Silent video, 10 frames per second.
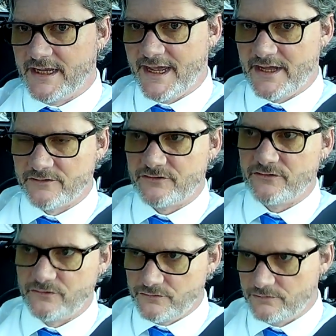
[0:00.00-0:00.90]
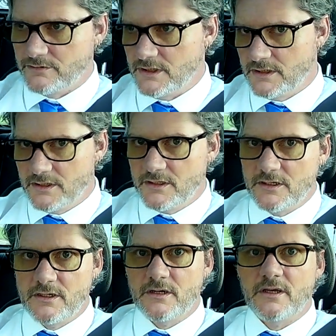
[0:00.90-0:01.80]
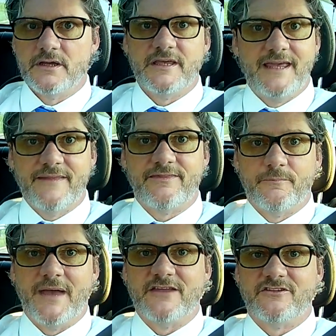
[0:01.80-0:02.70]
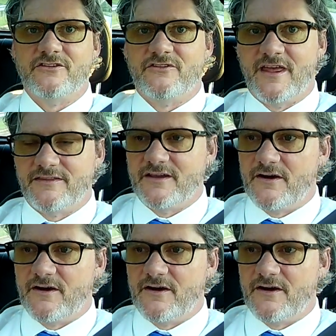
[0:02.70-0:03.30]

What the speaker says: how to get the message that the